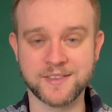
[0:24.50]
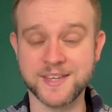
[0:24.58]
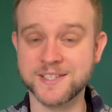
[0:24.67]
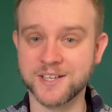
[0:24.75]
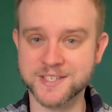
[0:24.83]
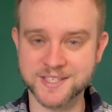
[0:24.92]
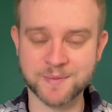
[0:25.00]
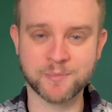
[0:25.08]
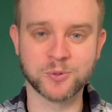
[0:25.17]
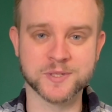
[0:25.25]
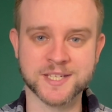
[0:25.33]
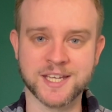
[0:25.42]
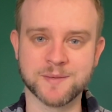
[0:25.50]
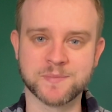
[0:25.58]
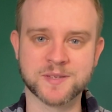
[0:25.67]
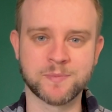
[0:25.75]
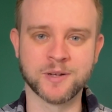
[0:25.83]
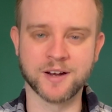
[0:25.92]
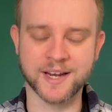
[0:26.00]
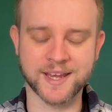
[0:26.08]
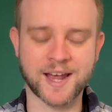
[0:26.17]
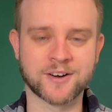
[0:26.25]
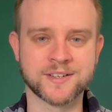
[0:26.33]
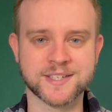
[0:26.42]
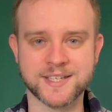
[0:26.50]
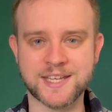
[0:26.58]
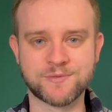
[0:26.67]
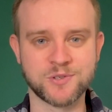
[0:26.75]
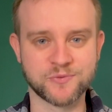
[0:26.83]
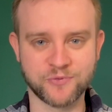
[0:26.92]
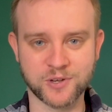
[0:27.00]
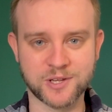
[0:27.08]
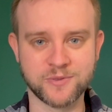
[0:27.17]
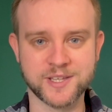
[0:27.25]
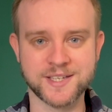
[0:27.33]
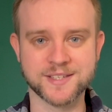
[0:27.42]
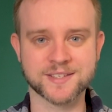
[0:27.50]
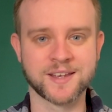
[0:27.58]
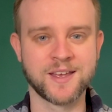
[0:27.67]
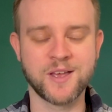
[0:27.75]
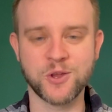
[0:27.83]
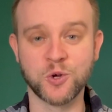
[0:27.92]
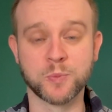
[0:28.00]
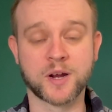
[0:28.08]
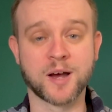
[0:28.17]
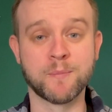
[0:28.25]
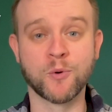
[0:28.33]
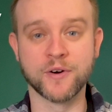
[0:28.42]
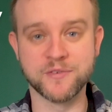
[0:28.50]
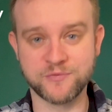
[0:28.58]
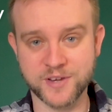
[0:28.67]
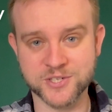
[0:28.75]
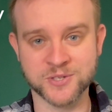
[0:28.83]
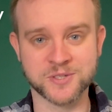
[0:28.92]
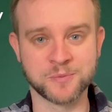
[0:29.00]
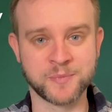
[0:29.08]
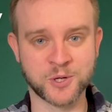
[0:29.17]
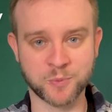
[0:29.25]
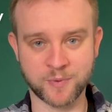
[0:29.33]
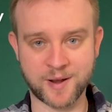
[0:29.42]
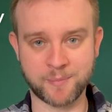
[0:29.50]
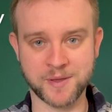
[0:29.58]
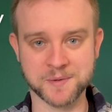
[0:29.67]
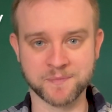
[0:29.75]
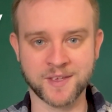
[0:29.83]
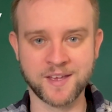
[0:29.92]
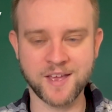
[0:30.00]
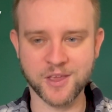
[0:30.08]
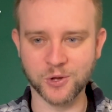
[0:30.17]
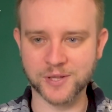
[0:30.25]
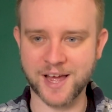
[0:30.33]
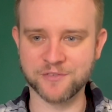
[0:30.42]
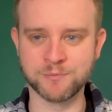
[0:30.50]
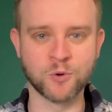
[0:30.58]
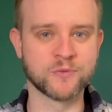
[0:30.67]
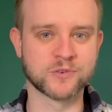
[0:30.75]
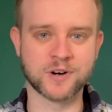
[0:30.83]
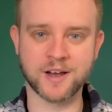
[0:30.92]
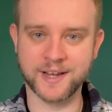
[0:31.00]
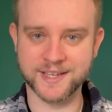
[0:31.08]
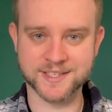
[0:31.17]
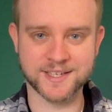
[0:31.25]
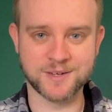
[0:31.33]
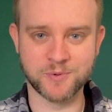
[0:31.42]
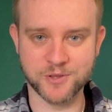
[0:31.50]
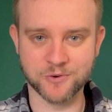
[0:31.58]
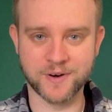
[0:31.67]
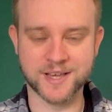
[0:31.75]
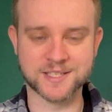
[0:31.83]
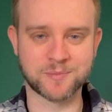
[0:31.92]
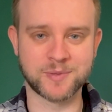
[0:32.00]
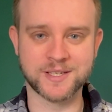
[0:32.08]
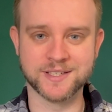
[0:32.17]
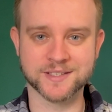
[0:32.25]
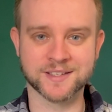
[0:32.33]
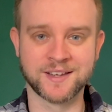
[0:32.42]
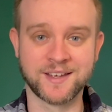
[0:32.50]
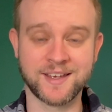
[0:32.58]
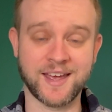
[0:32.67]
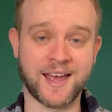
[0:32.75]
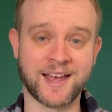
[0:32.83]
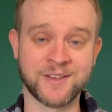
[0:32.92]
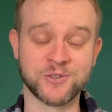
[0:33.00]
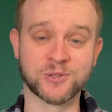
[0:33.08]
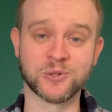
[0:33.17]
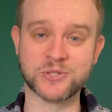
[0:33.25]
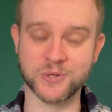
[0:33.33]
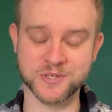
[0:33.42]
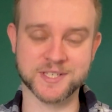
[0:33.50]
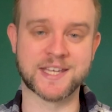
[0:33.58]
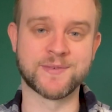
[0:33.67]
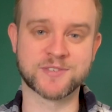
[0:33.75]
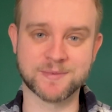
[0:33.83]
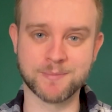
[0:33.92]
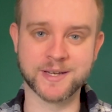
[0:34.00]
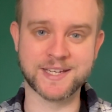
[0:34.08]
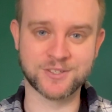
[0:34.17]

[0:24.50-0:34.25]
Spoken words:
These are simple tips, but I guarantee if you follow these, you'll become more efficient at meal prepping, you'll have more variety with your recipes, and you'll also save some money